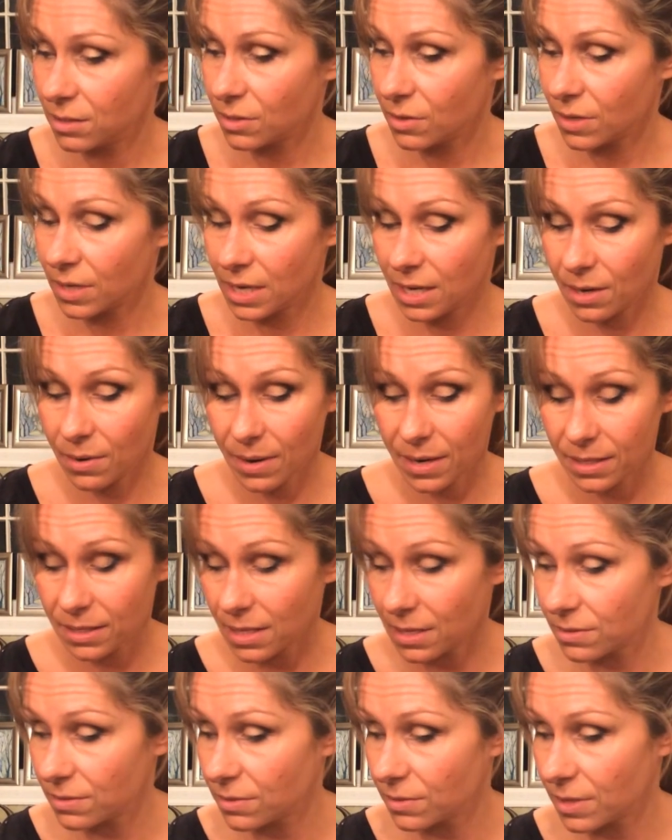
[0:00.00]
So at any rate,
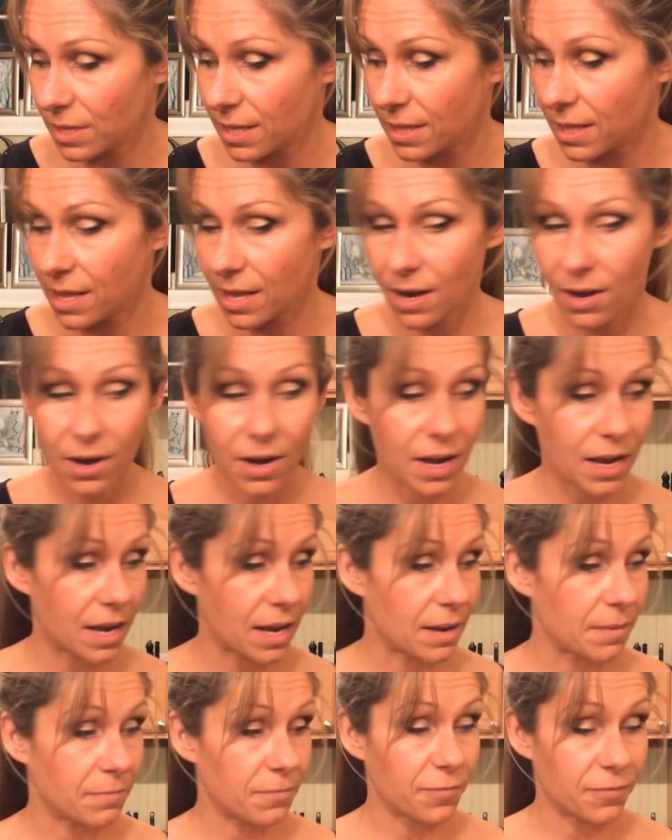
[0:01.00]
those are in there.
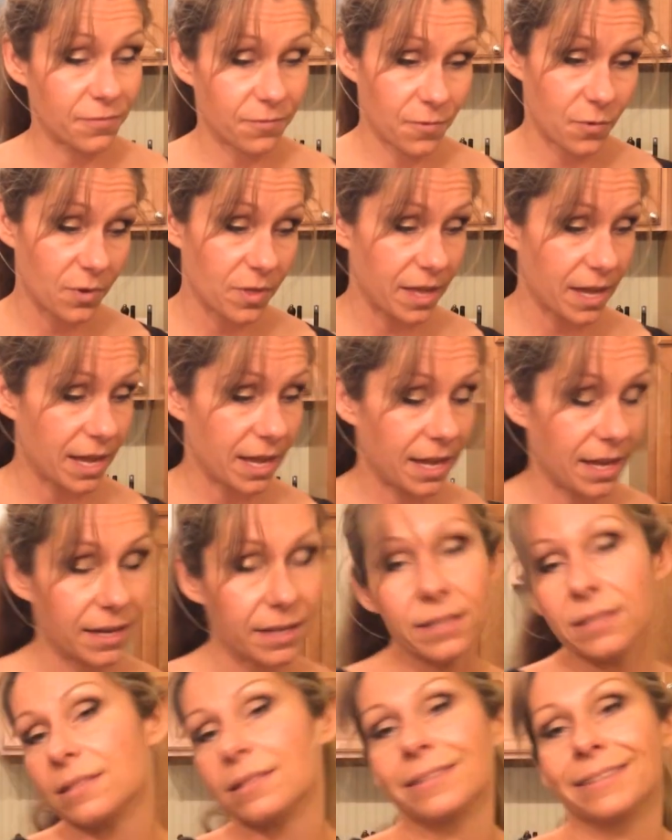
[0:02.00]
And for the
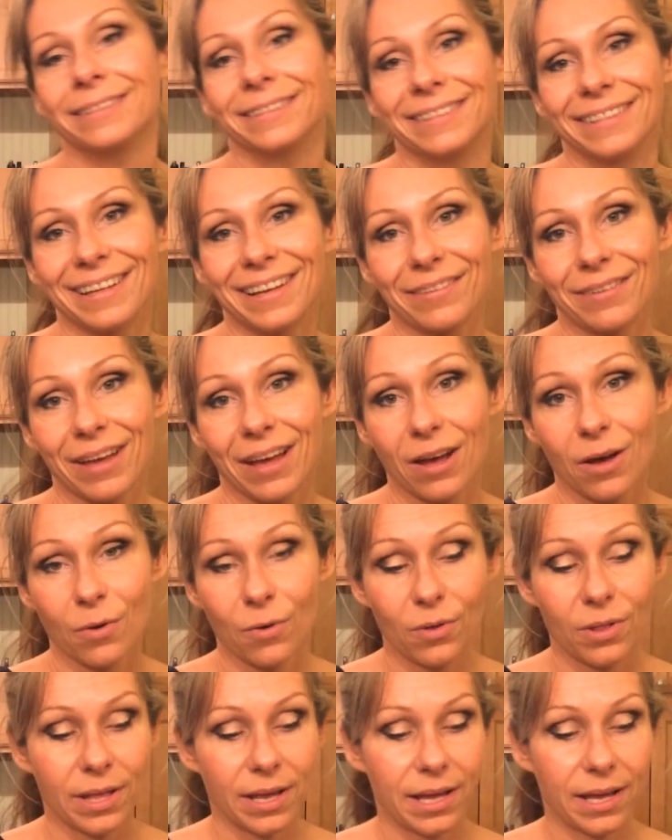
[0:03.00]
eggs, I've got
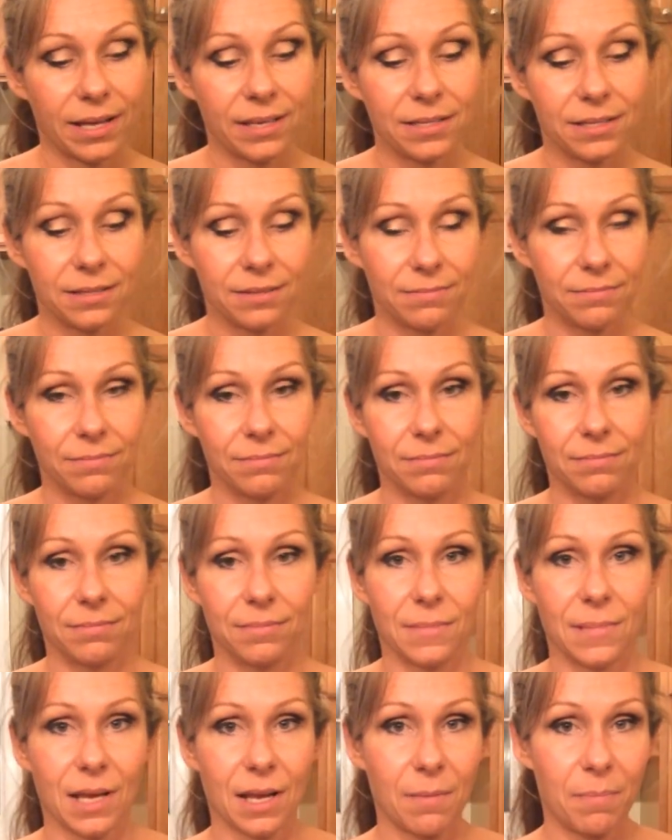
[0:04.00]
whole eggs,
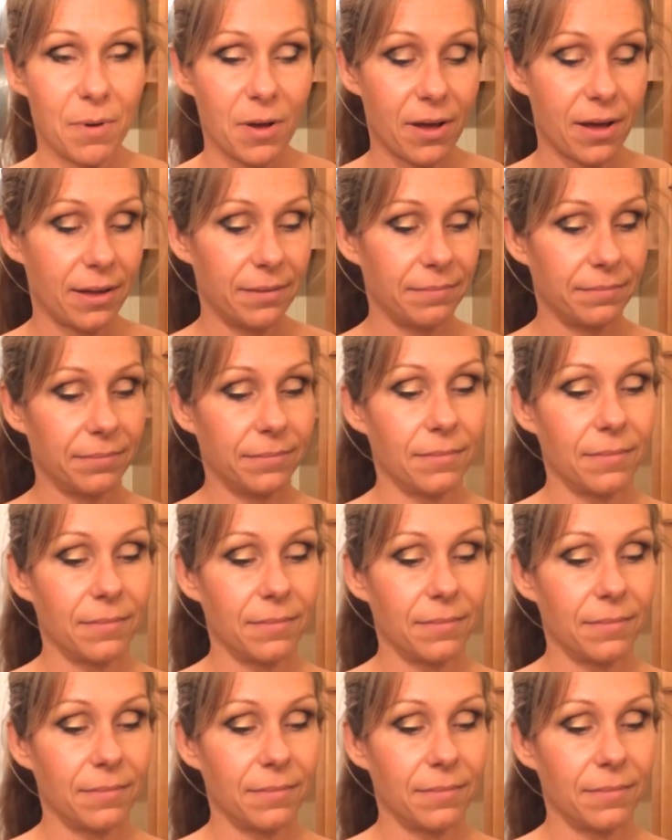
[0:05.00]
got a pot.